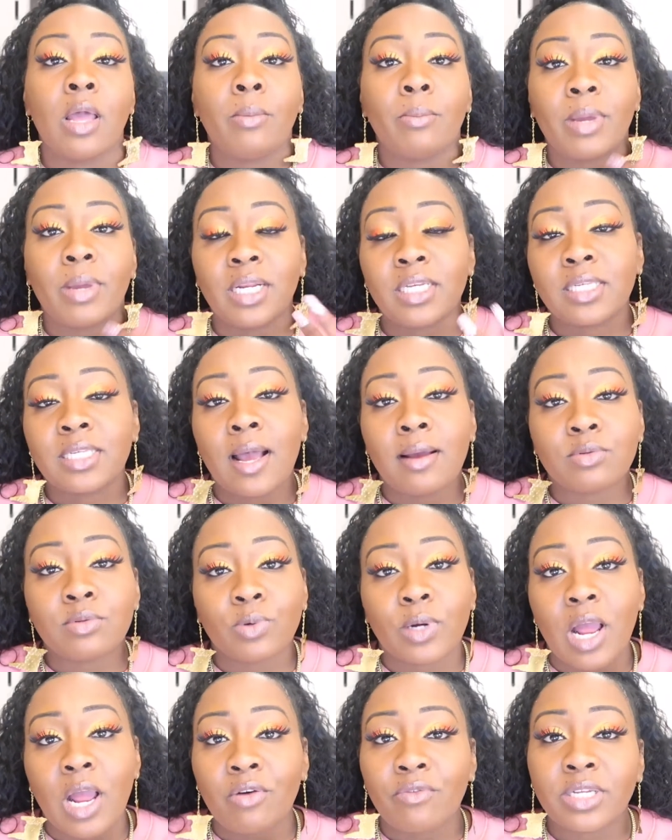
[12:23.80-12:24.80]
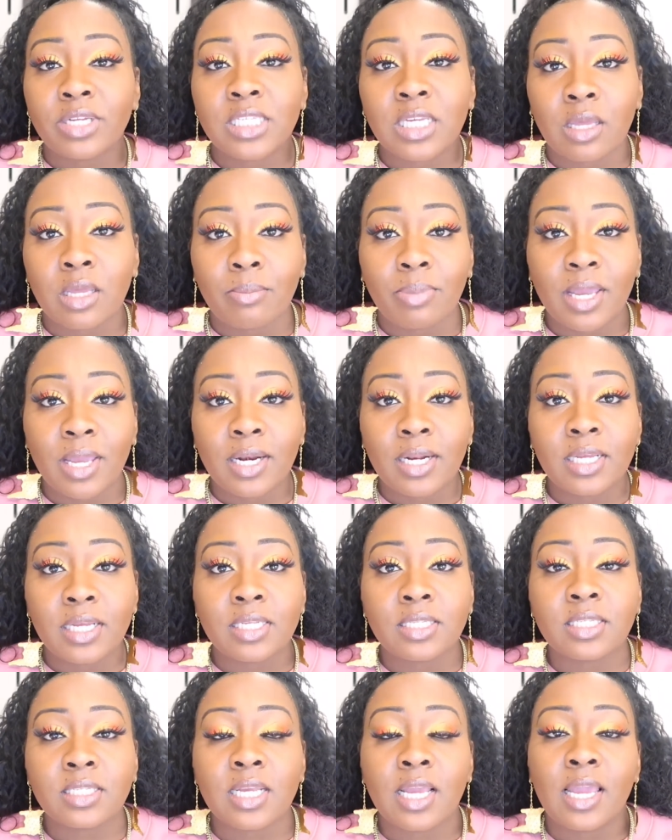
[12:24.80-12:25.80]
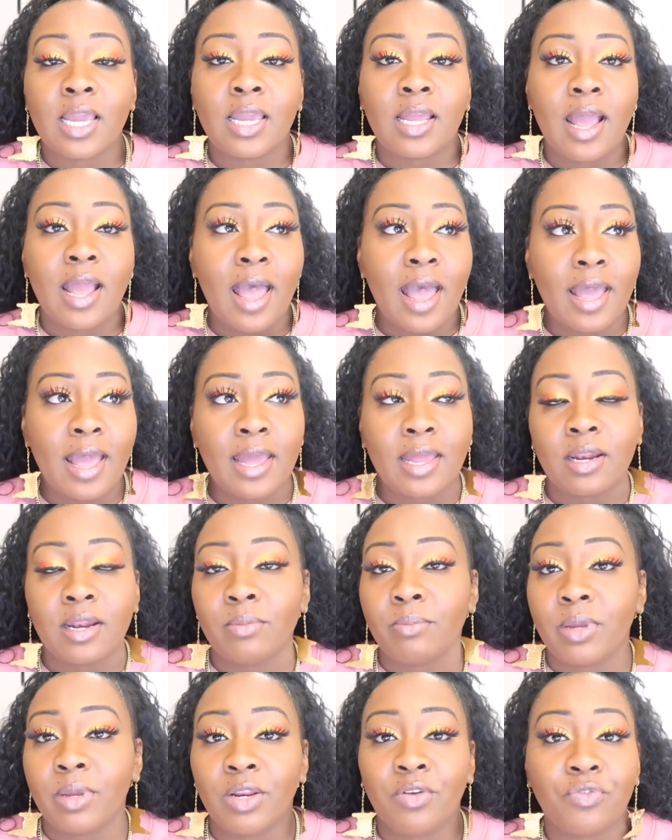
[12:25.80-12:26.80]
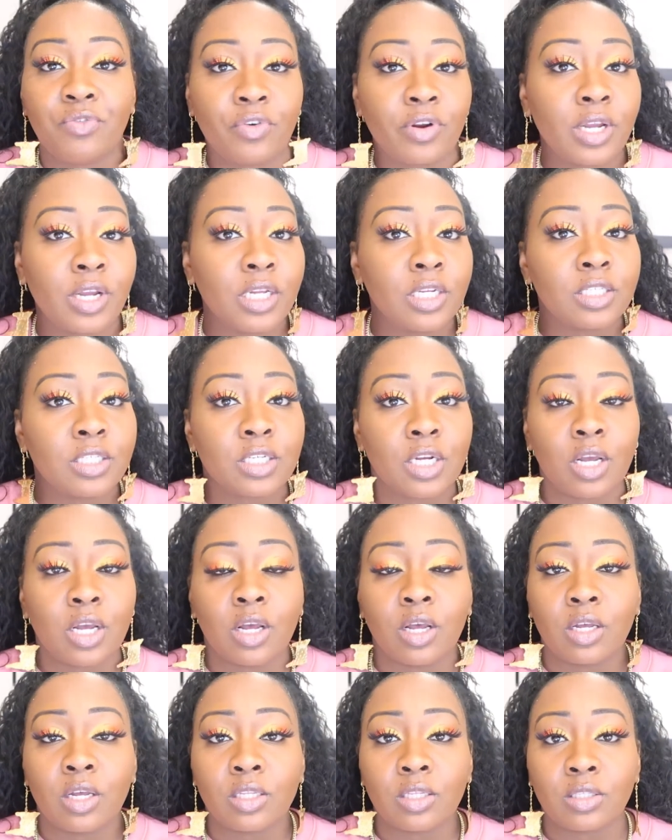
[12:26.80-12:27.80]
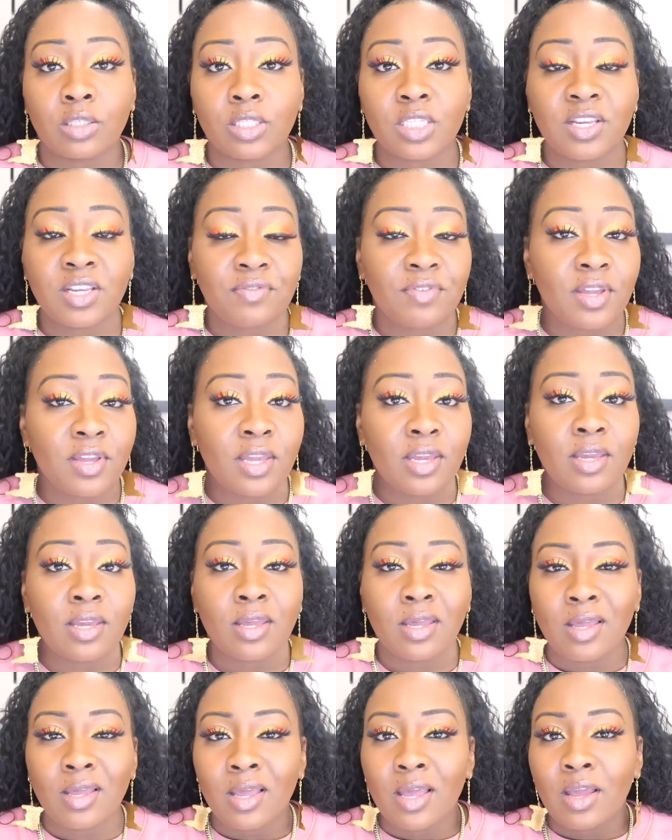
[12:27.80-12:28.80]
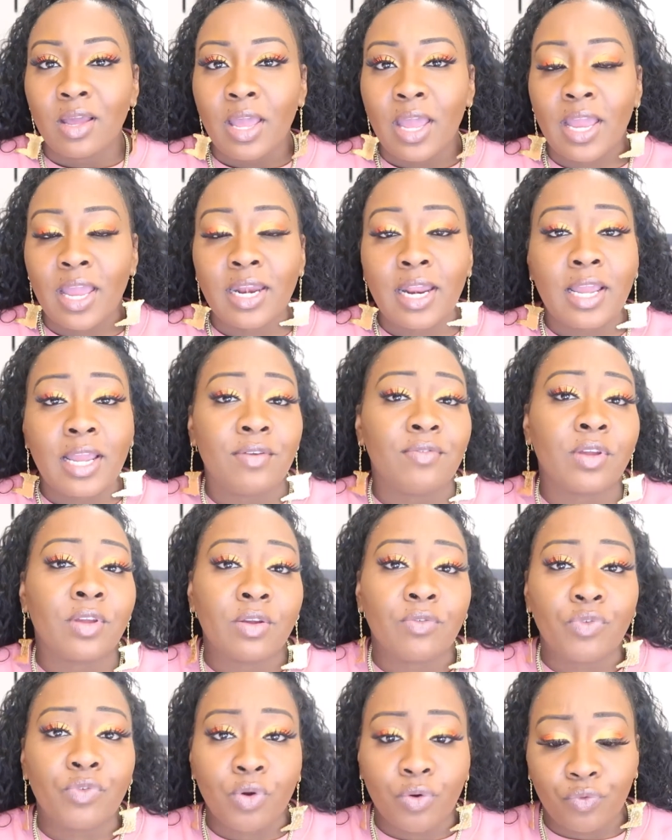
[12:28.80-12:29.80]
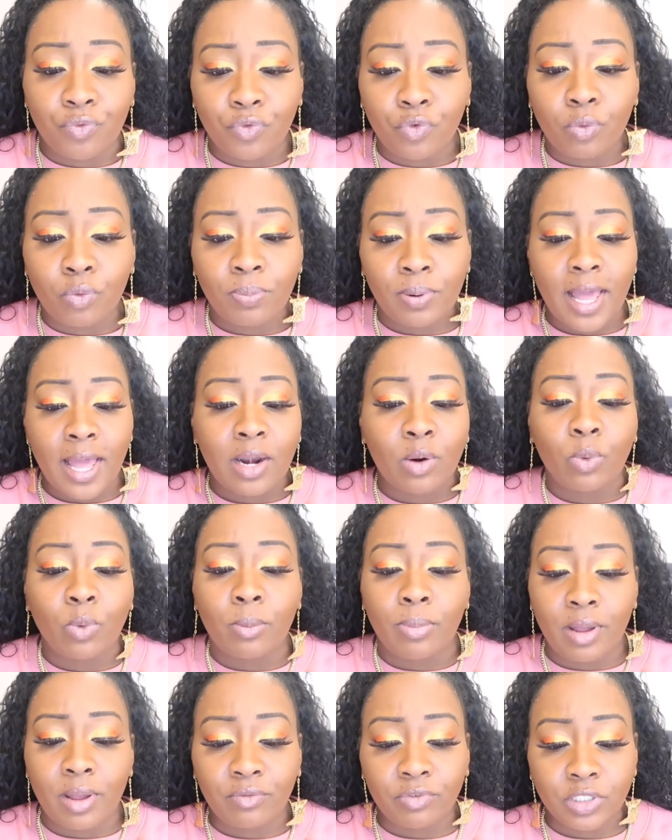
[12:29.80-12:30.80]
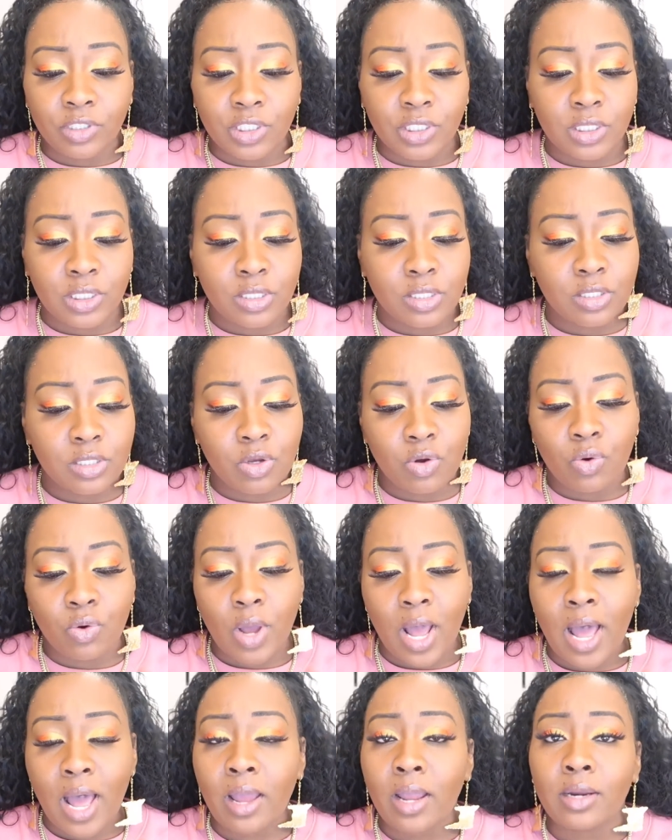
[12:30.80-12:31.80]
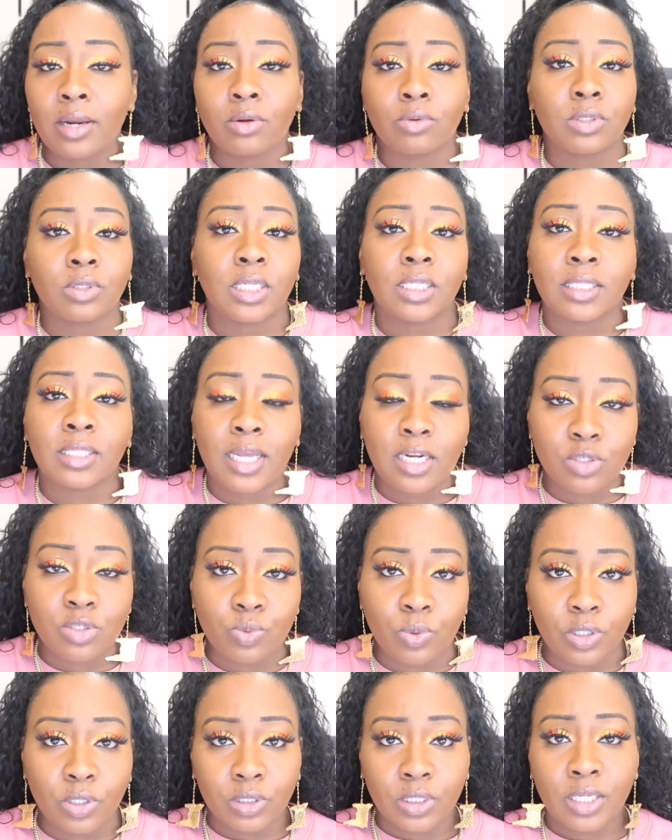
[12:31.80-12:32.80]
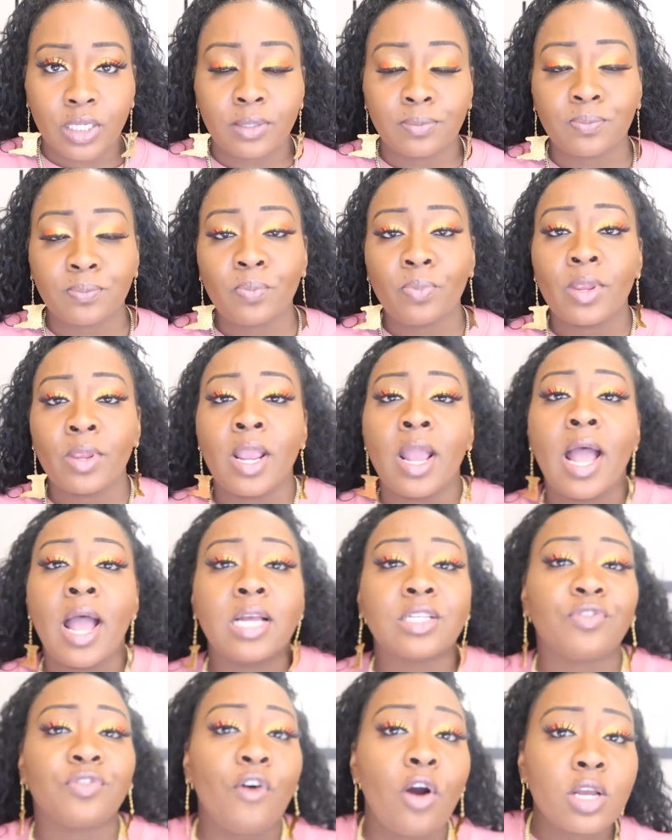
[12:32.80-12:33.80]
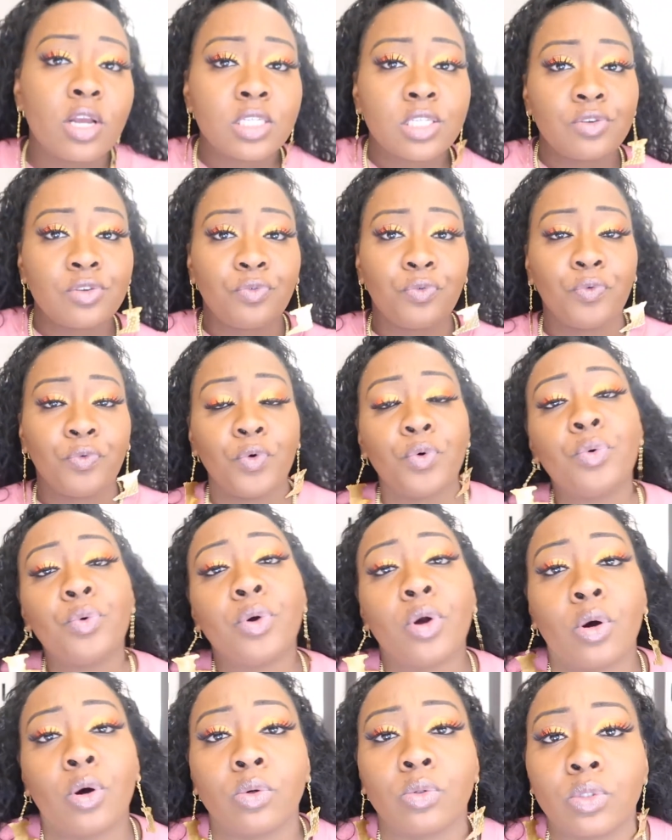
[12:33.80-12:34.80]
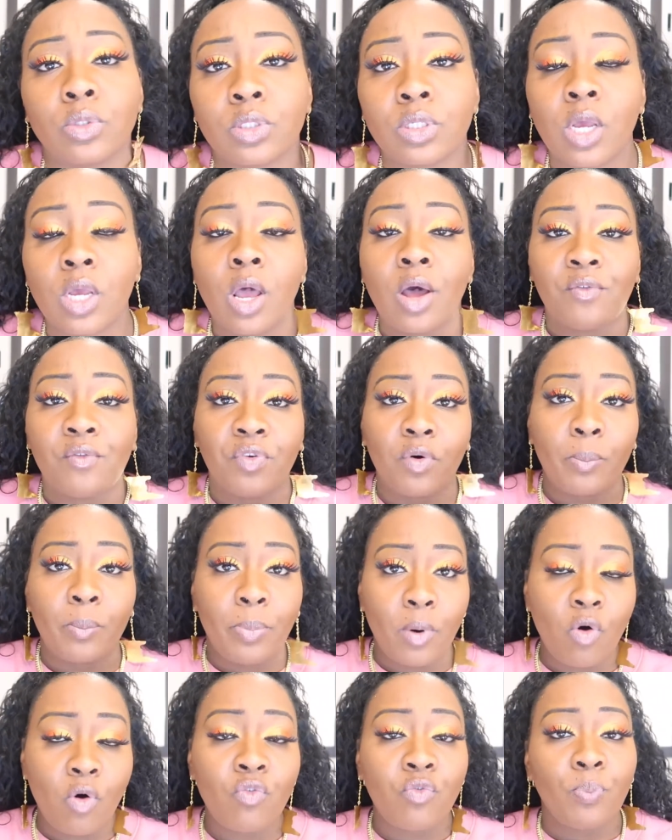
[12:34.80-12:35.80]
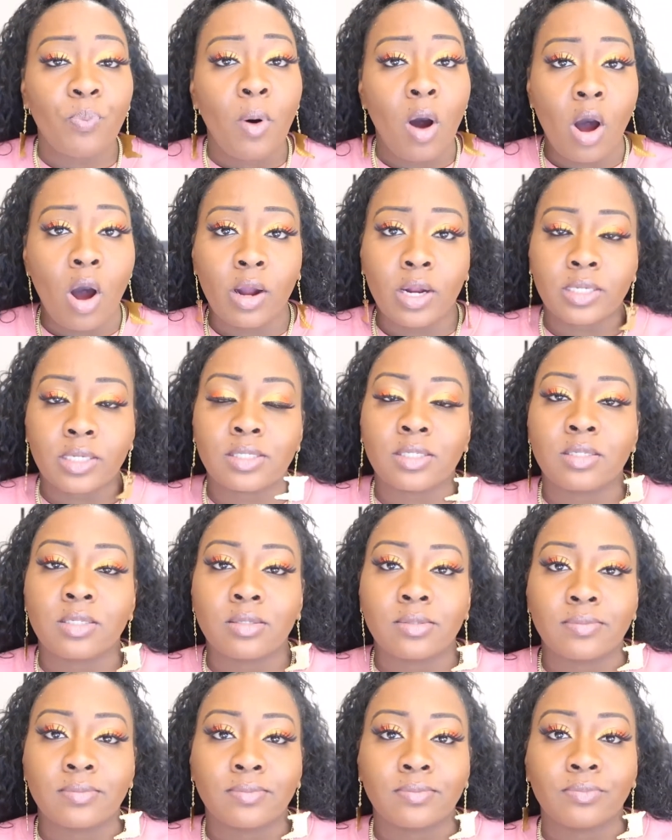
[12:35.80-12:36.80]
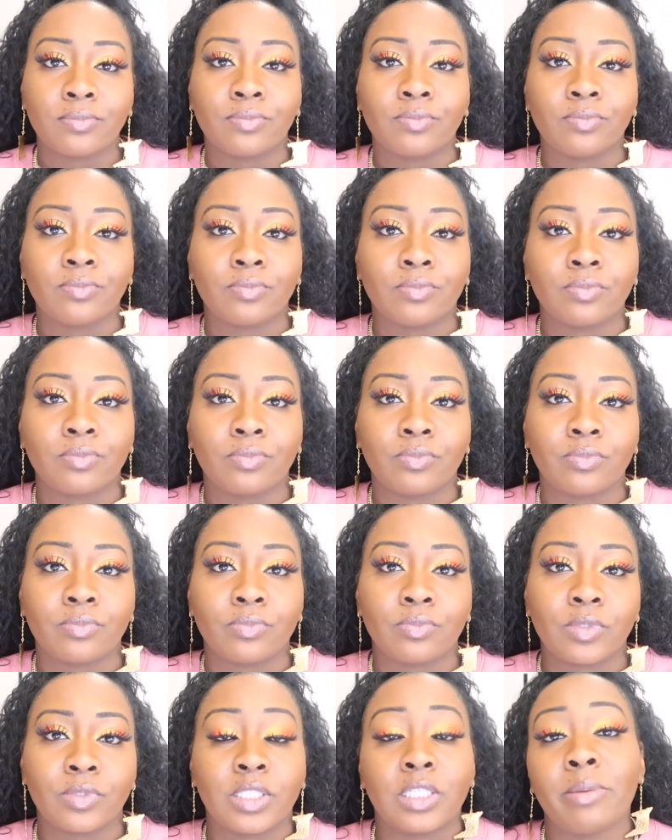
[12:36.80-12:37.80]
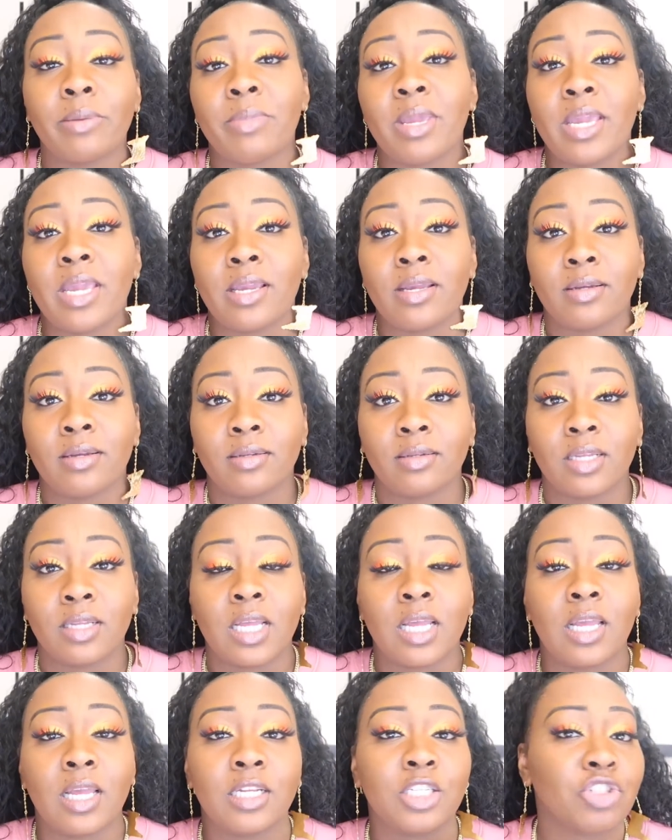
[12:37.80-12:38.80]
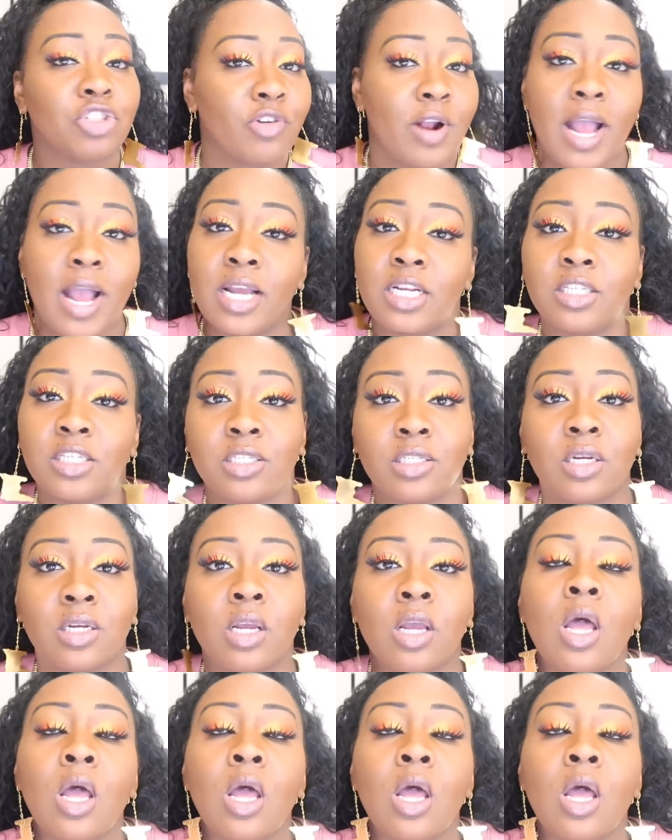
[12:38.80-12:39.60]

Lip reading: Many times when I rented cabanas, it had mini fridge, TV, and they even give you a fruit platter with beverages. So I don't think that is worth it. As far as the food goes, for both parks, to me, it's trash.